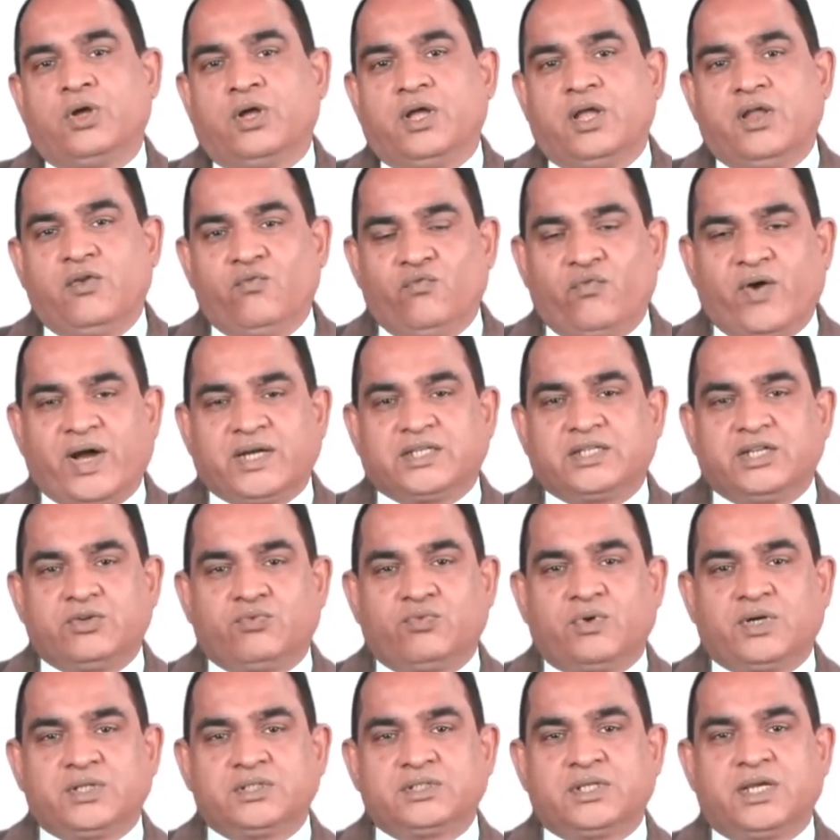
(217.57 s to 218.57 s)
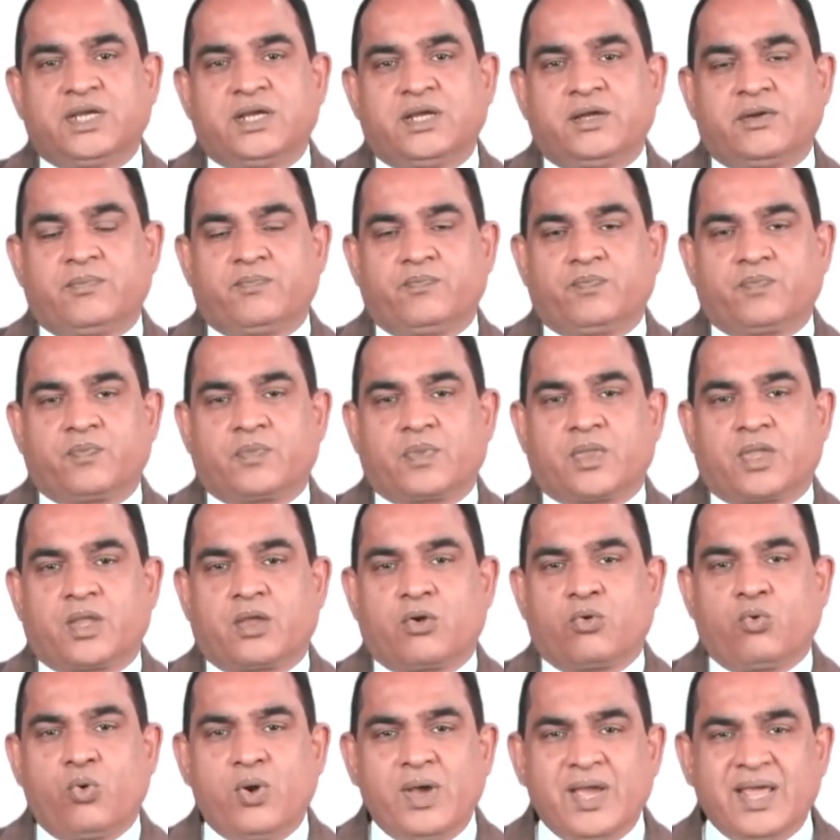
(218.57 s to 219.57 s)
In fact, it was a
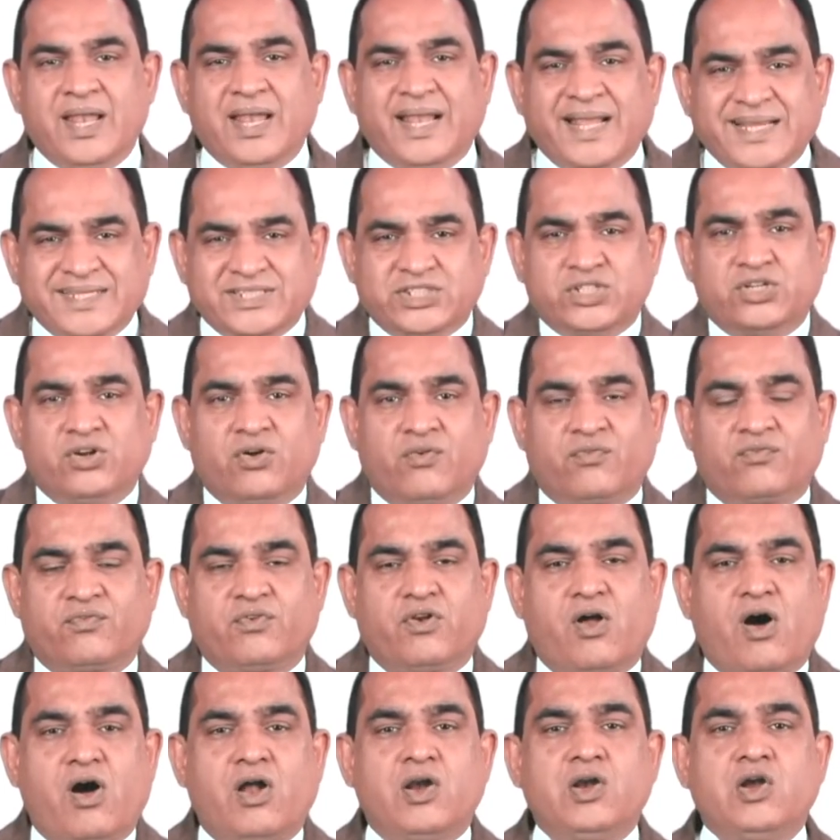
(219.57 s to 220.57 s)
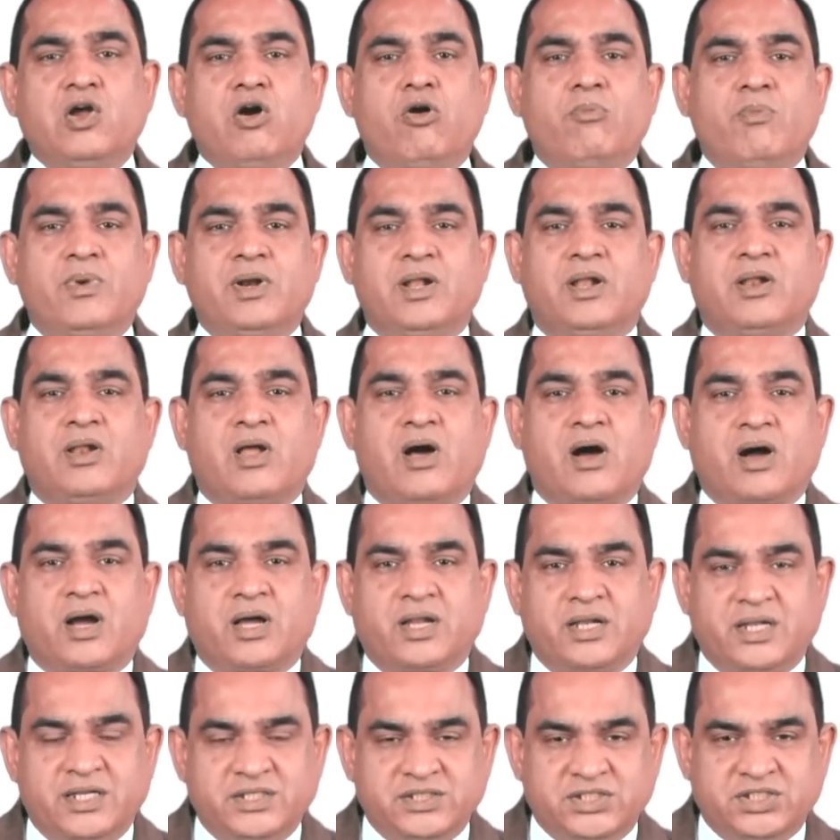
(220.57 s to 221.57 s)
coalition of non-governmental
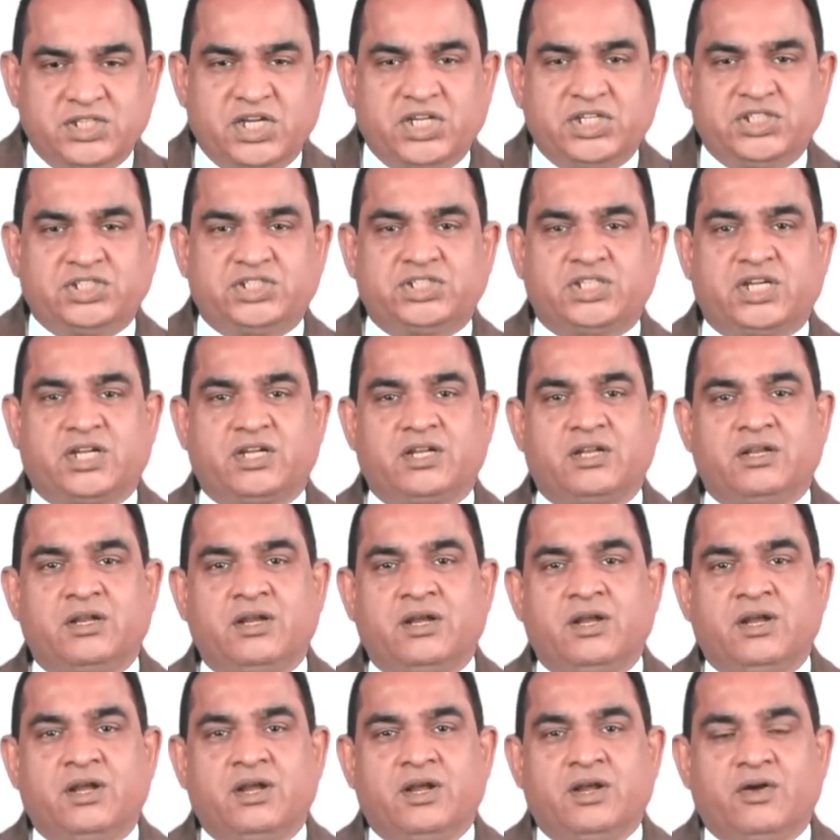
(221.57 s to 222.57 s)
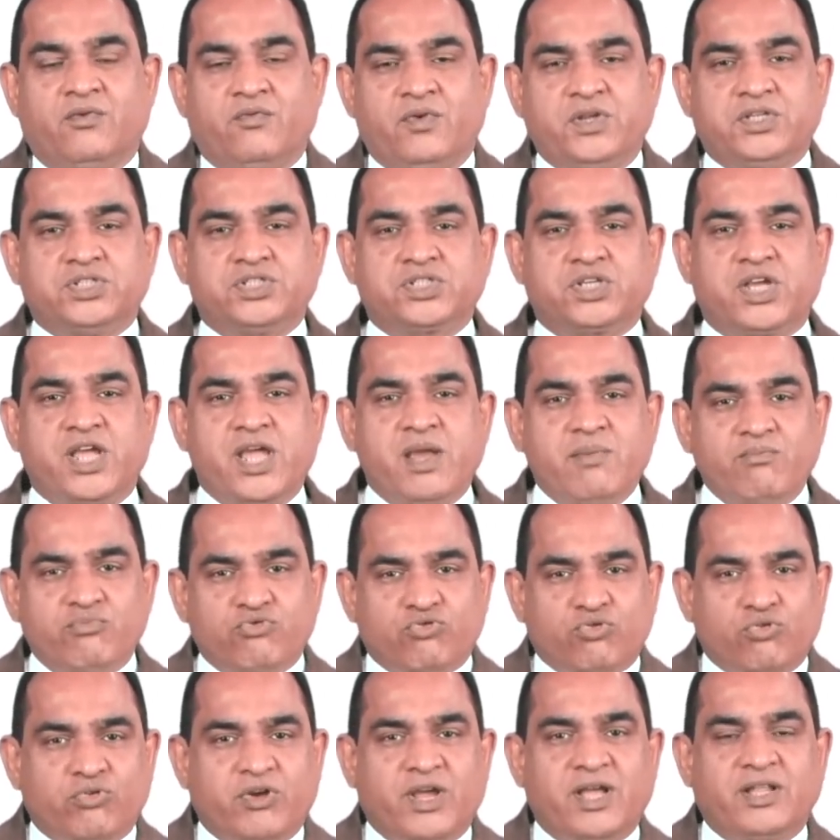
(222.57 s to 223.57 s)
organizations which came
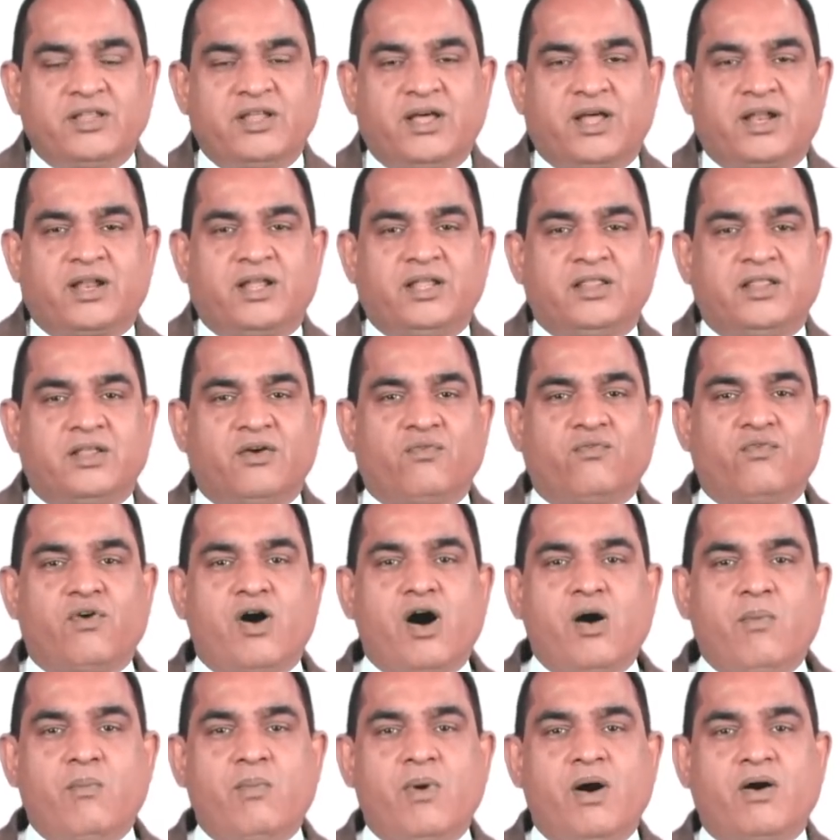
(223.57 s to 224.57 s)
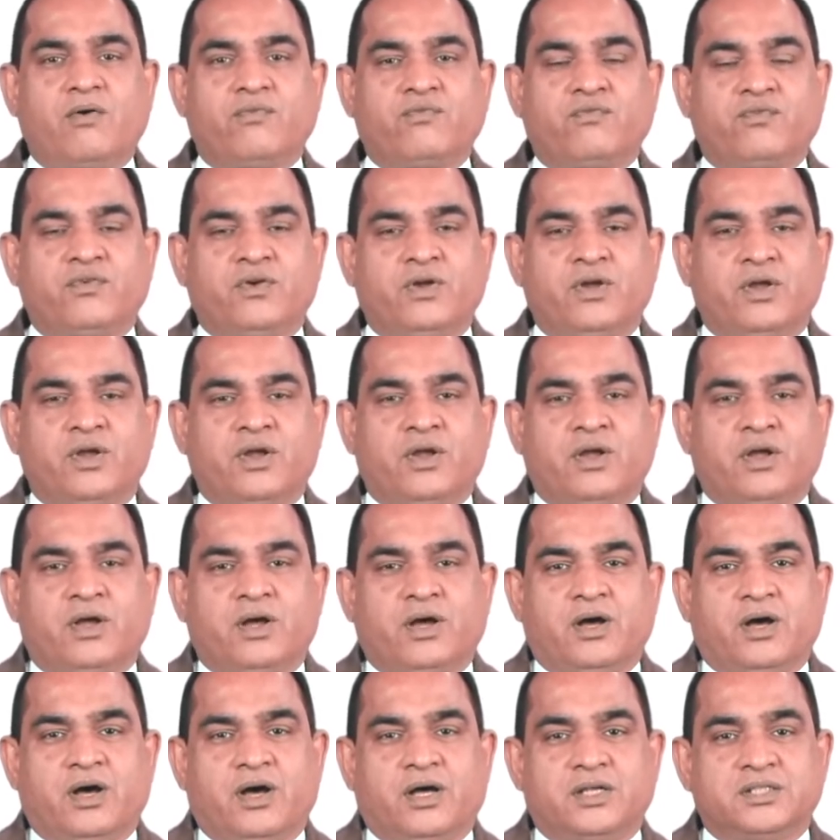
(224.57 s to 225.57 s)
together in the form of
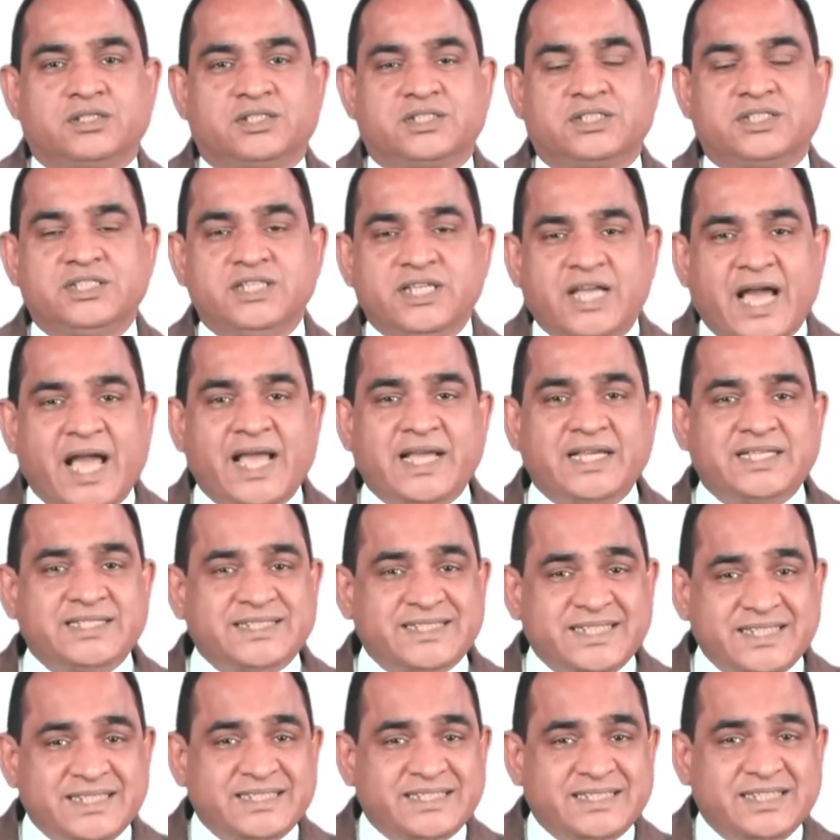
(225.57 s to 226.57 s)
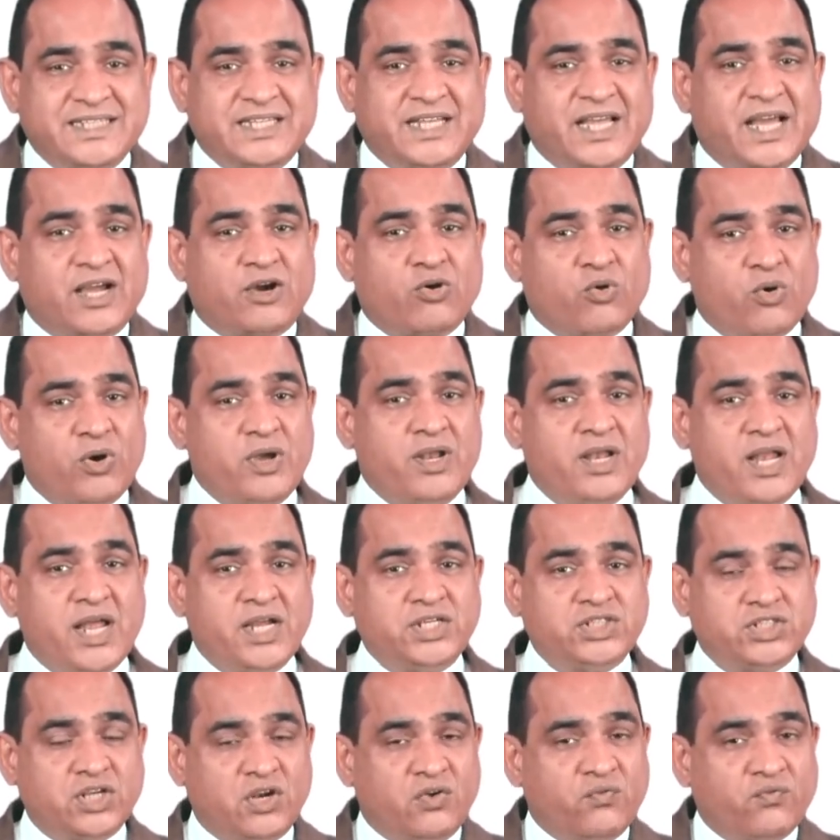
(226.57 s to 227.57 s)
CICC, a
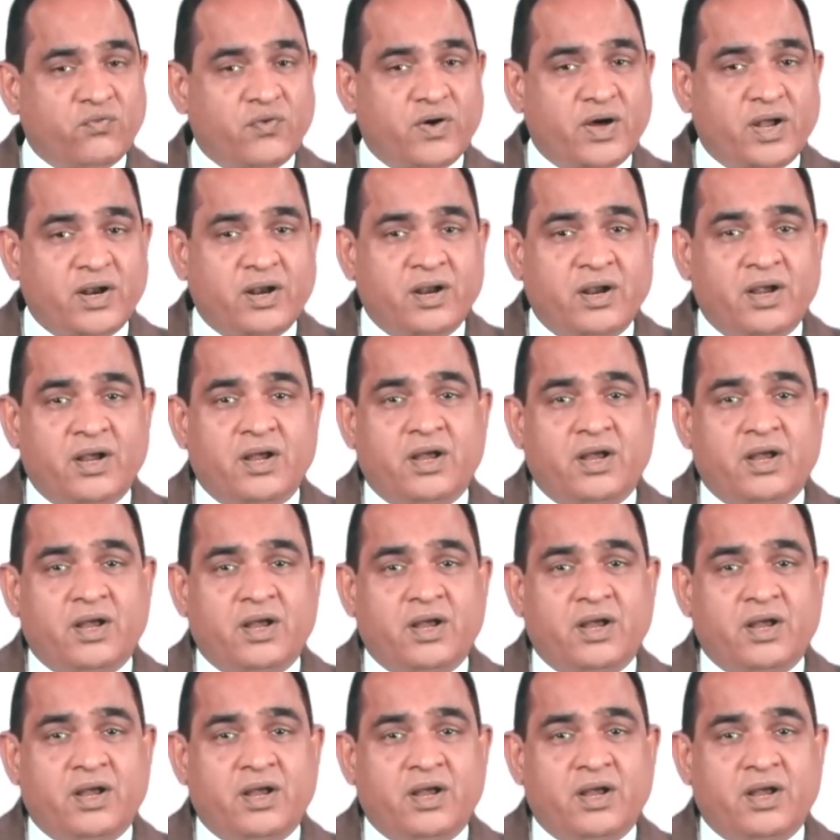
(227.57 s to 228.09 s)
coalition for